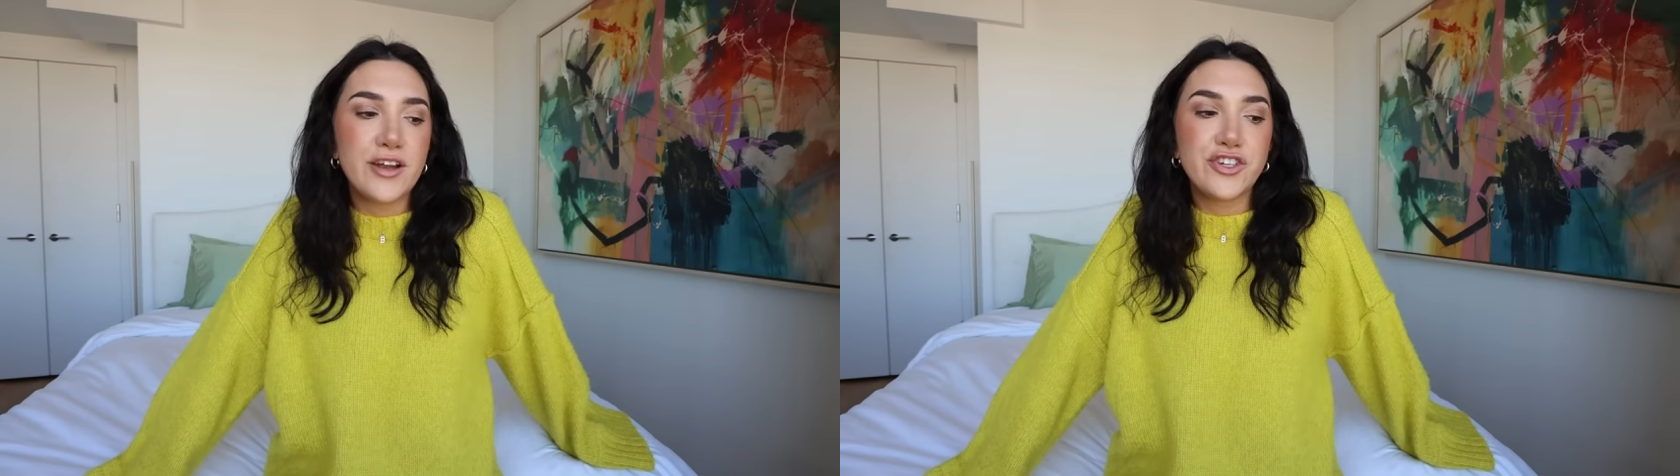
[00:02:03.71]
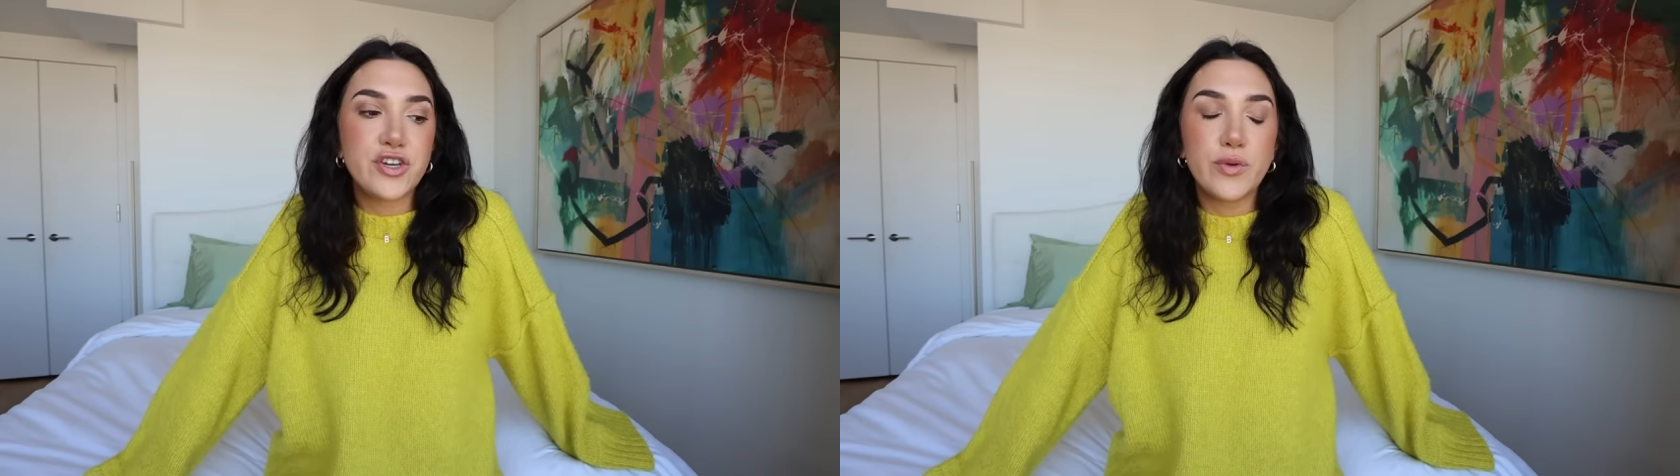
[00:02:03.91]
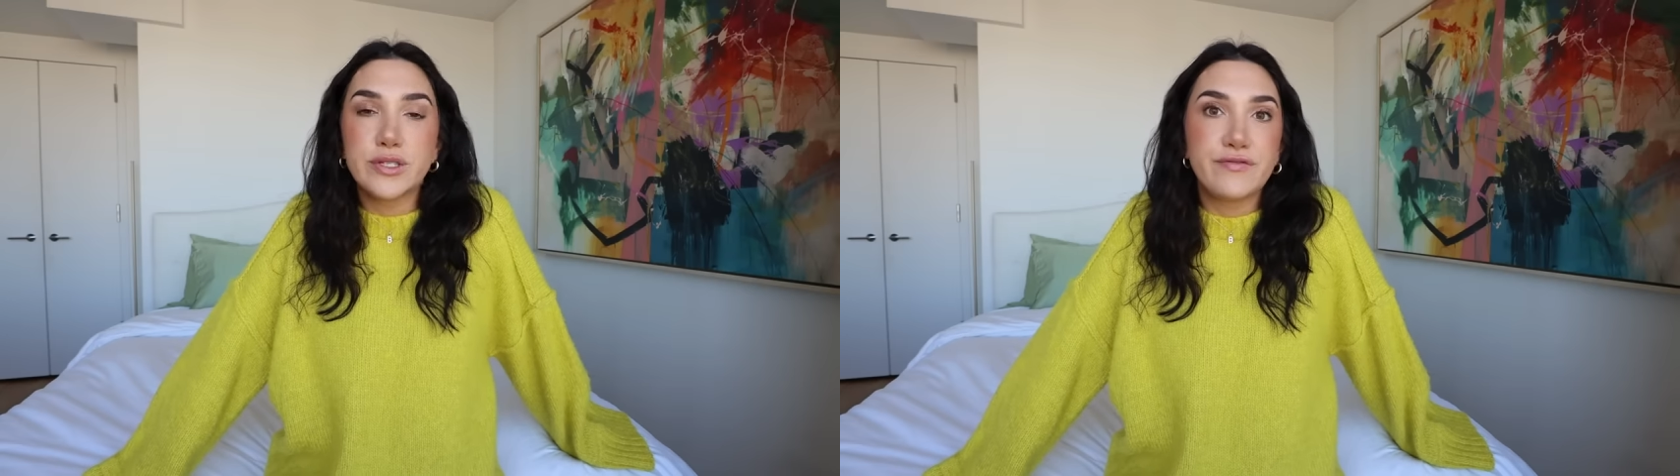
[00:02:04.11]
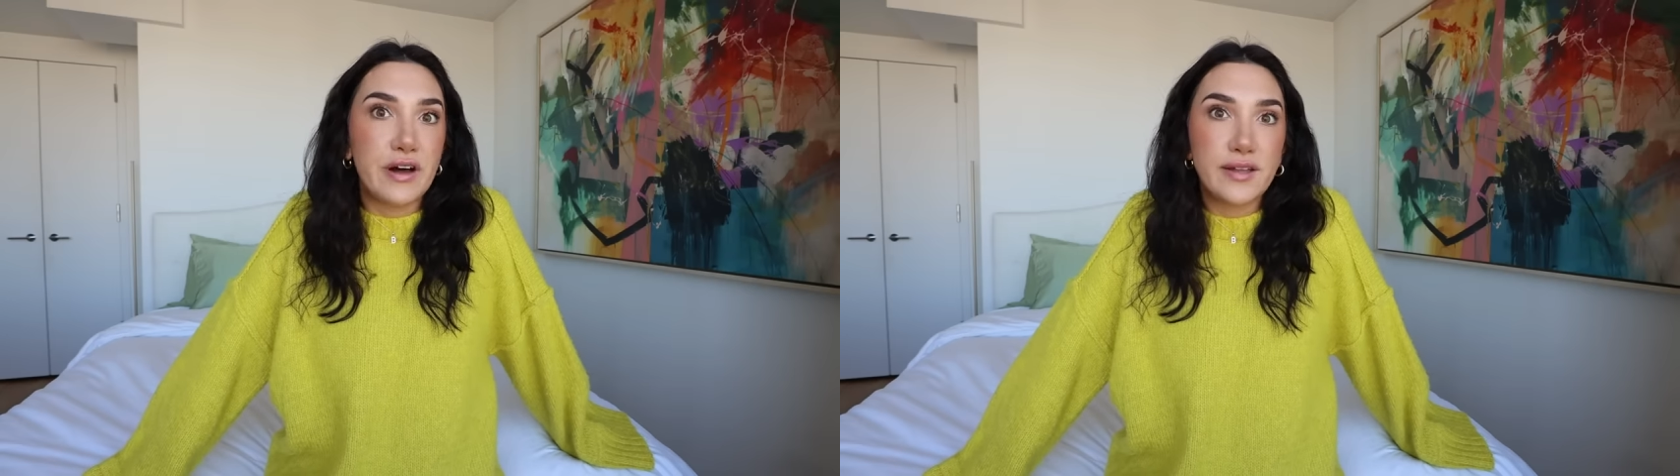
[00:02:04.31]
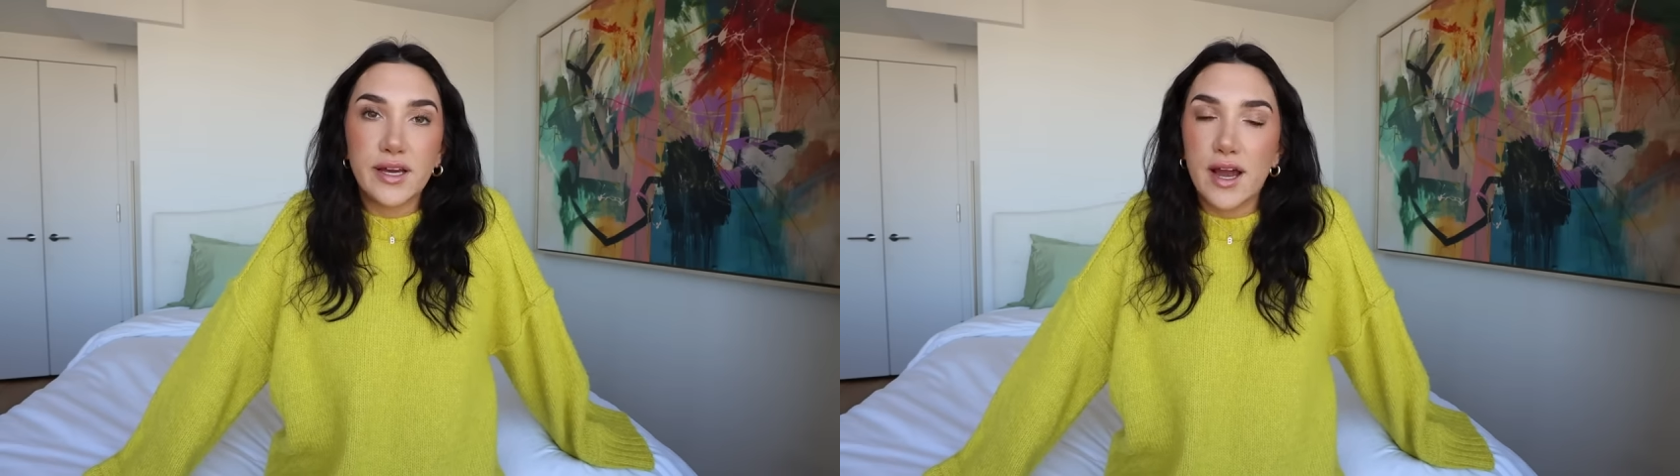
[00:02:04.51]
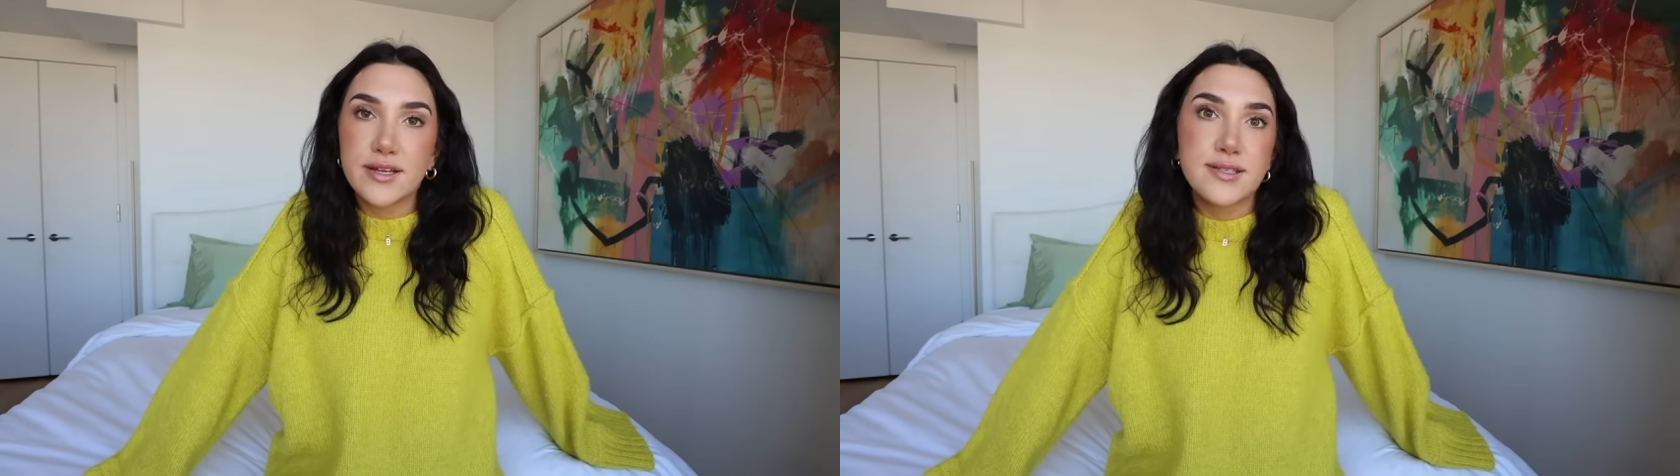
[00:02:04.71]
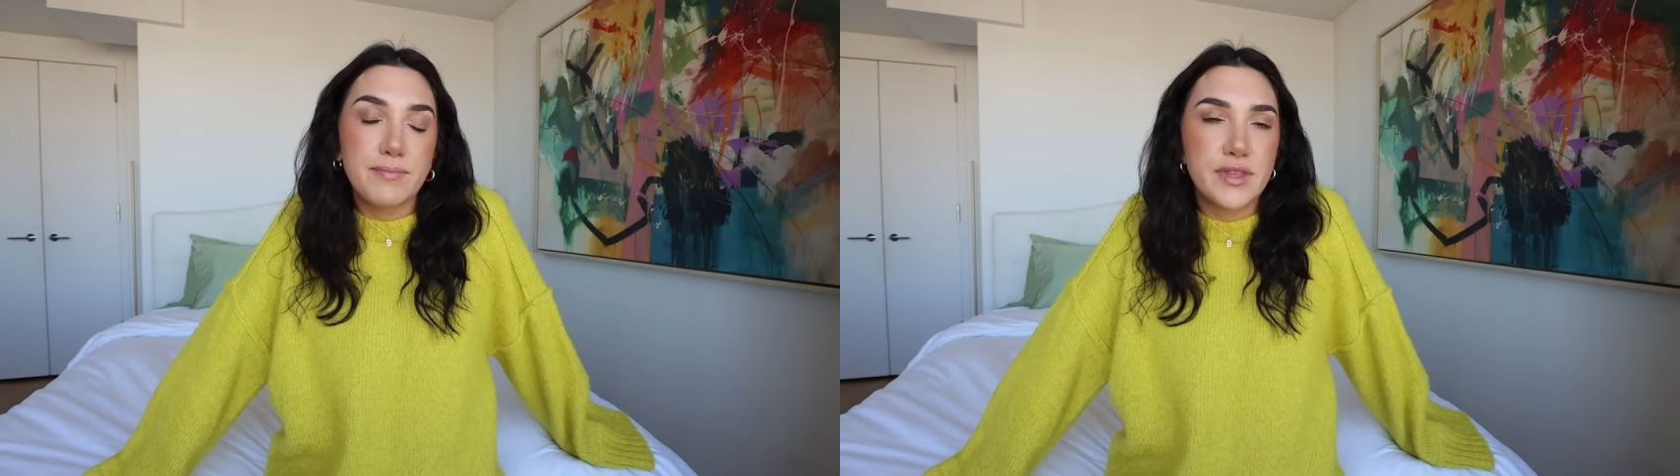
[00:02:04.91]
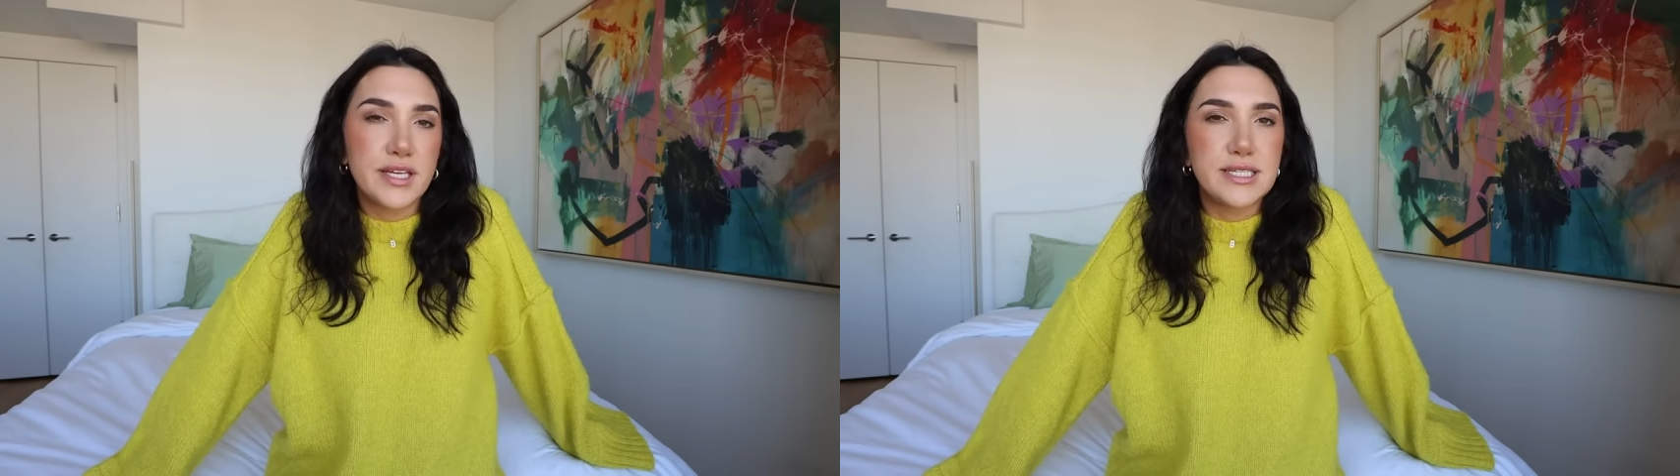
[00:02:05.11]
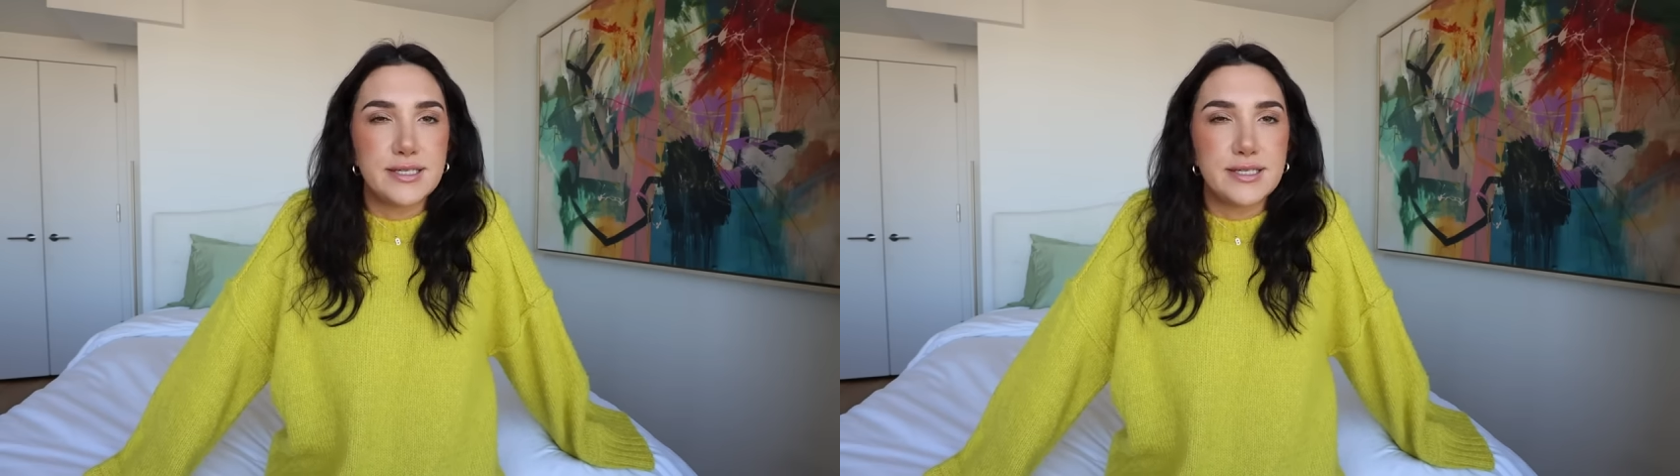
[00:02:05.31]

I just always felt like I had something